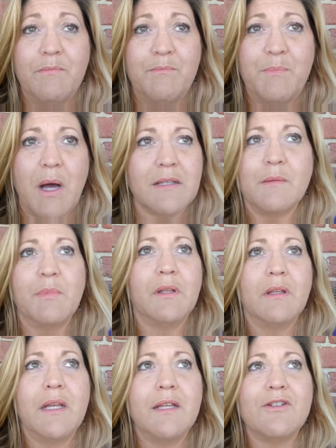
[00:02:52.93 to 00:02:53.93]

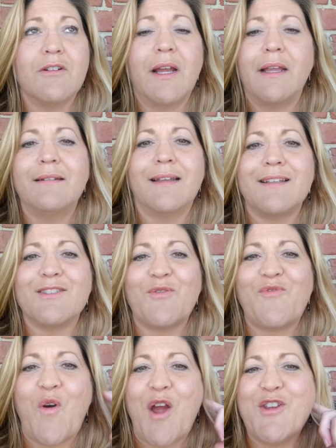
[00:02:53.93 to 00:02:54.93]
possibilities are endless
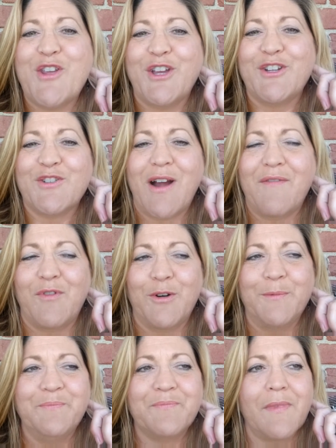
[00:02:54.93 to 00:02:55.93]
of where you can
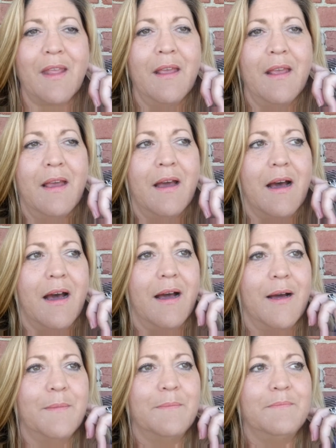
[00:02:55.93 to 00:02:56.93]
travel.
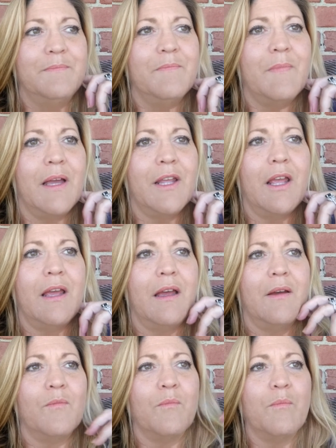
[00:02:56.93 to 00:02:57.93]
Um,
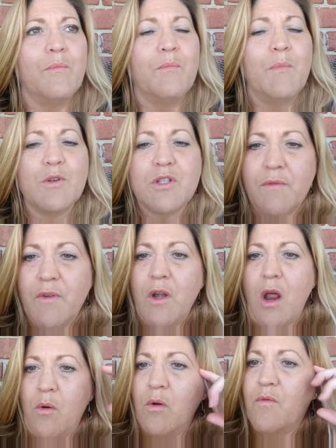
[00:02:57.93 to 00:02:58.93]
Most of
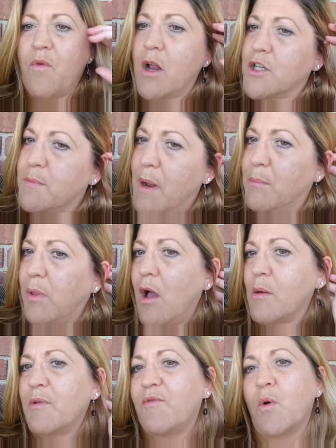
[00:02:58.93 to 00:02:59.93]
who've watched my
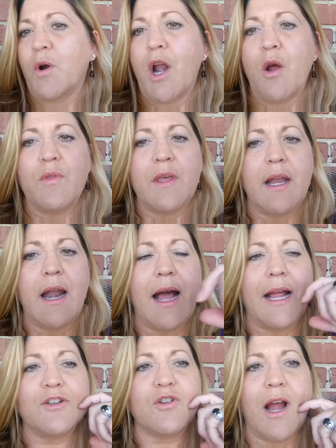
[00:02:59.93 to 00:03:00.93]
blog before know that
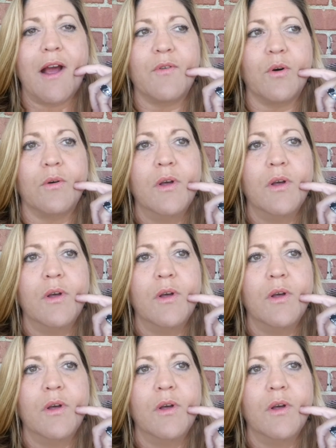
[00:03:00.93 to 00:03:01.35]
I travel,